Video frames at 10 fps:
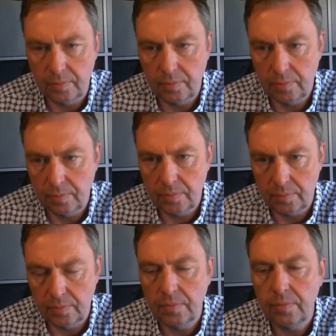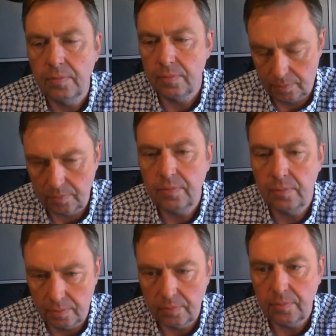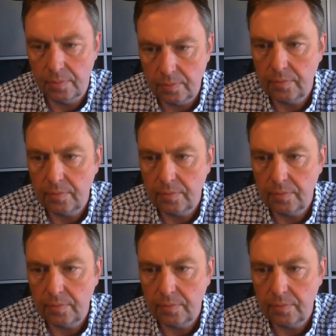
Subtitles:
a lot of depth and do some real good demos.